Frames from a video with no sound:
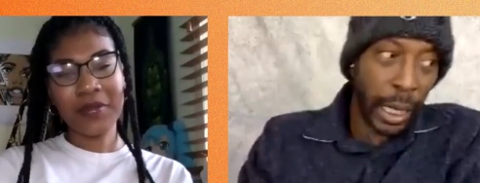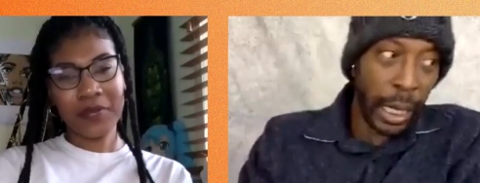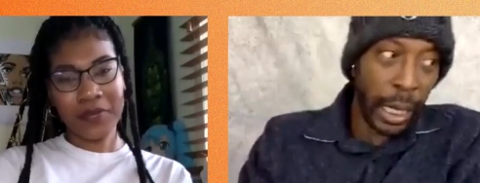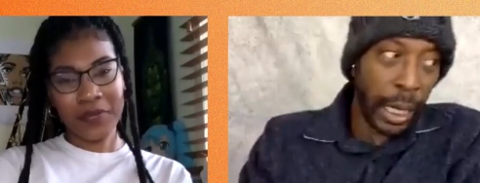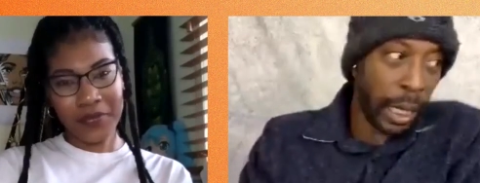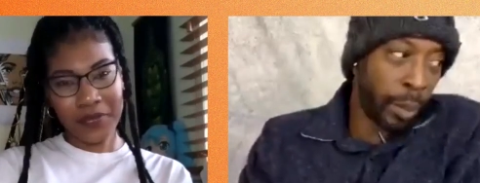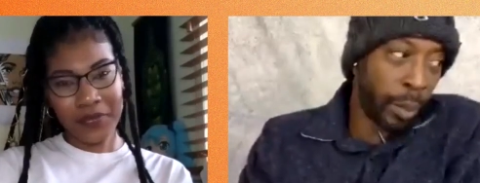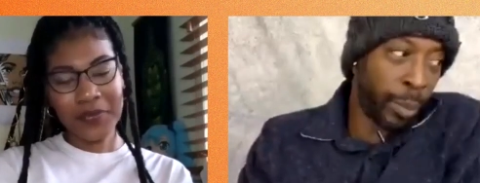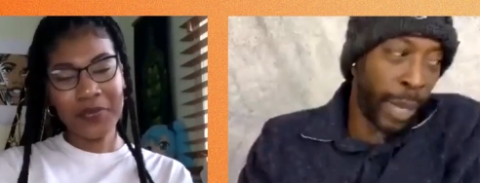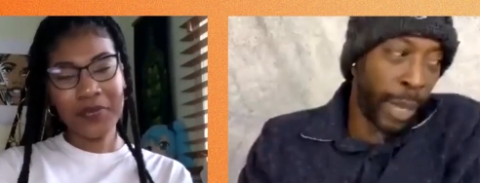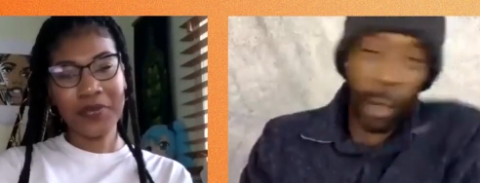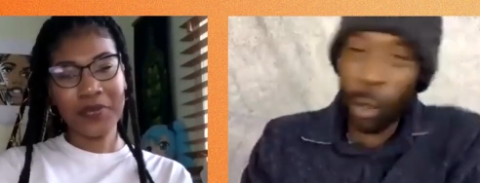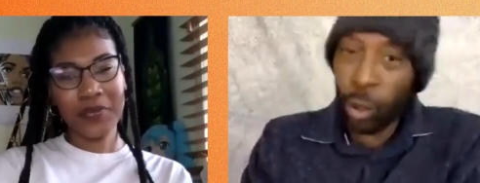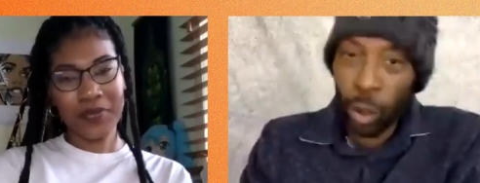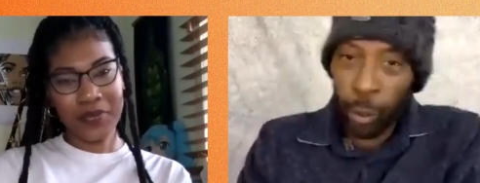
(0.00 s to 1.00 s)
Speaker 1: uh, by
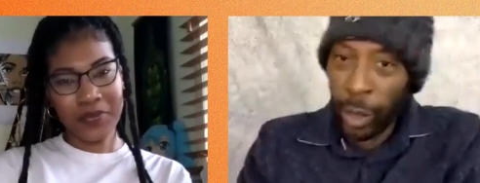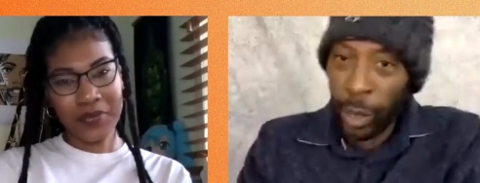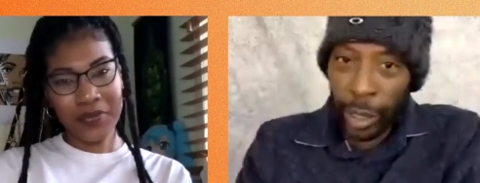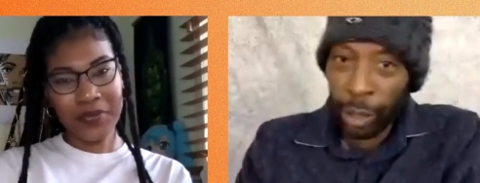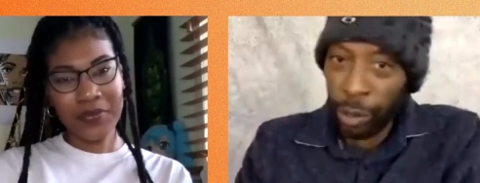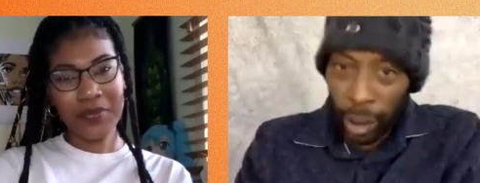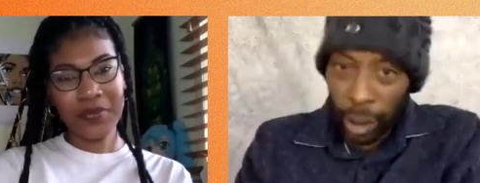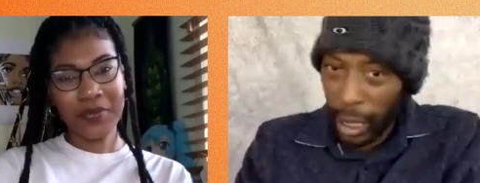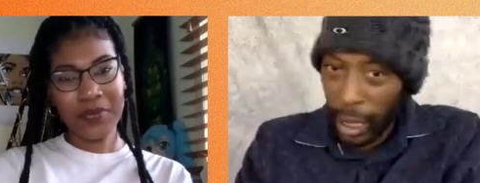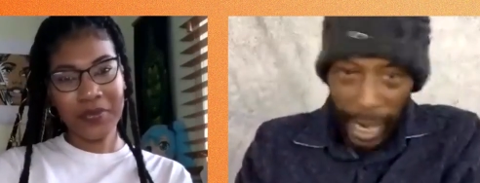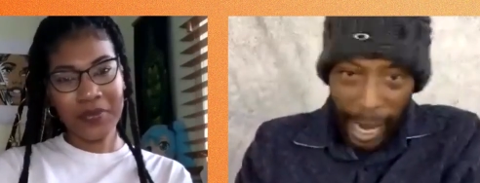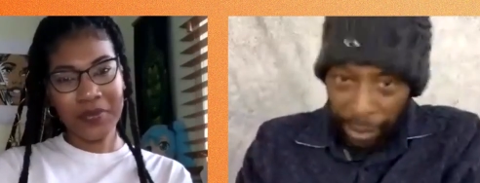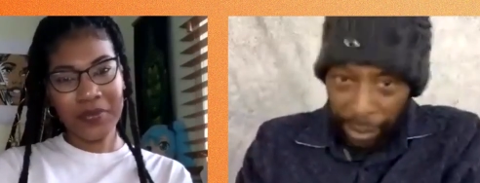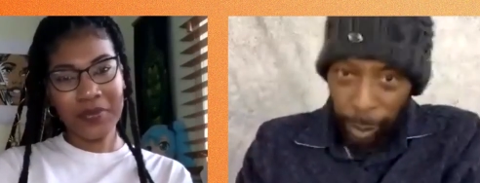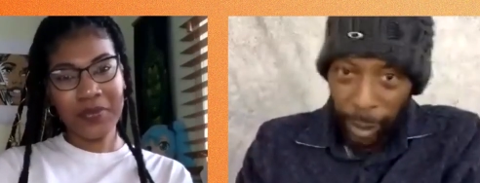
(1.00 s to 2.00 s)
hook or by crook, I
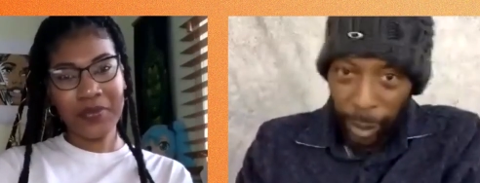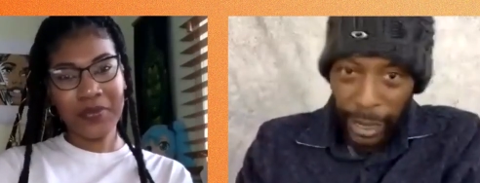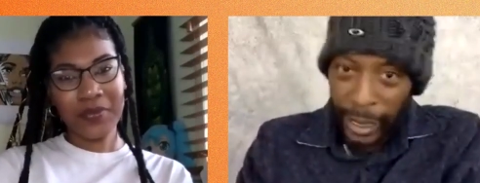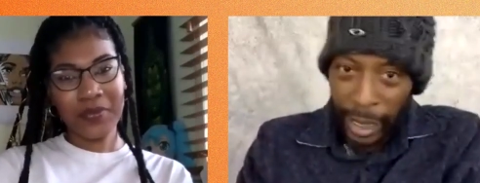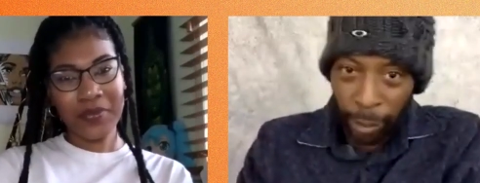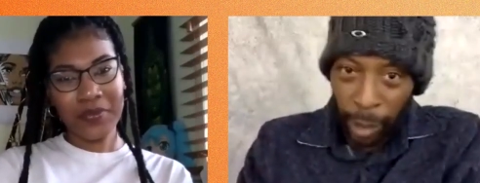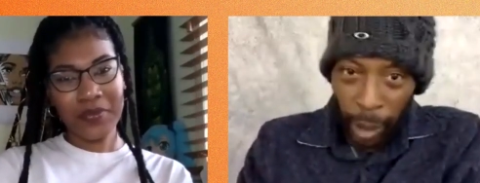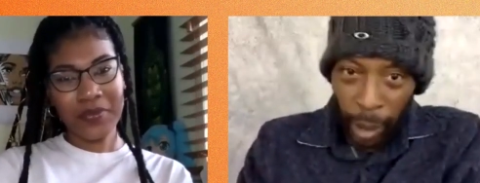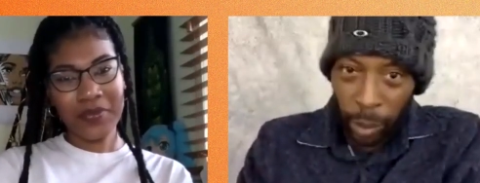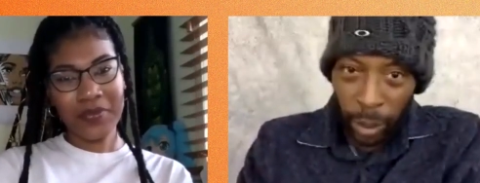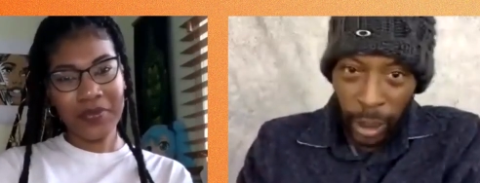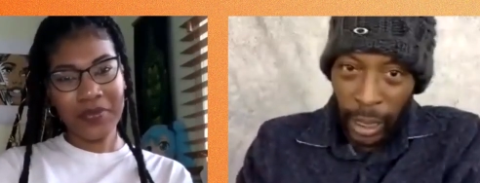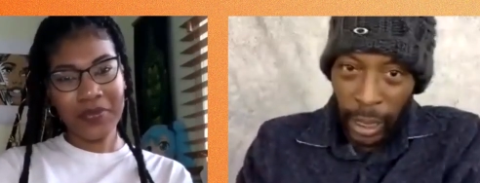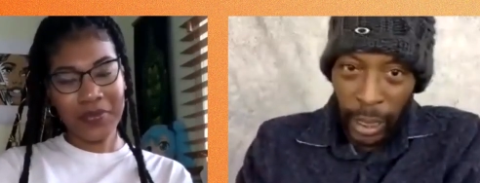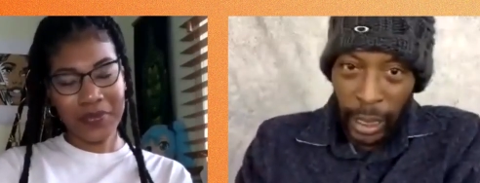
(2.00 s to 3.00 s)
have to play that role.
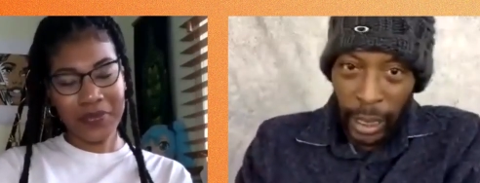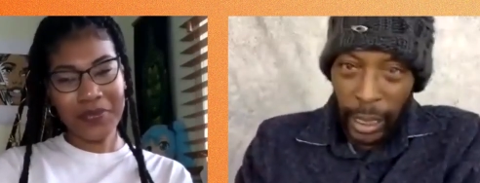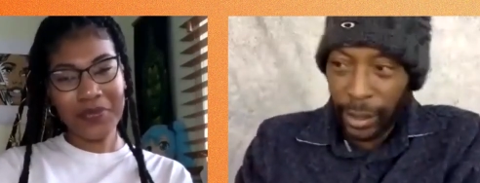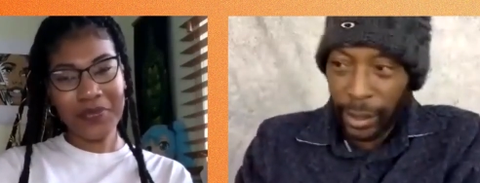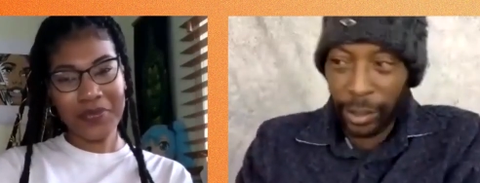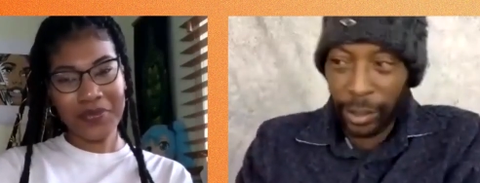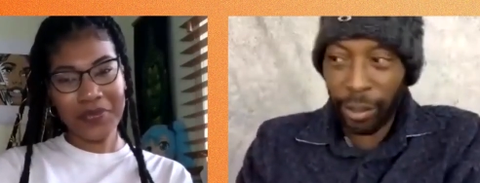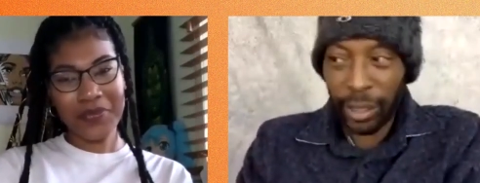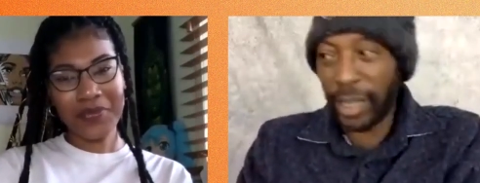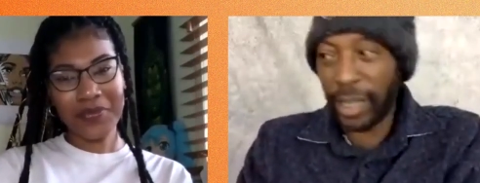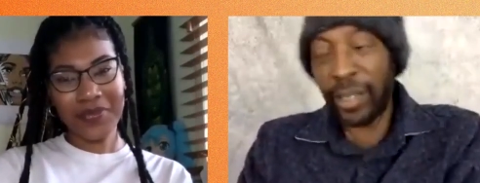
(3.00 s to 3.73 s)
Mm. It's not that it's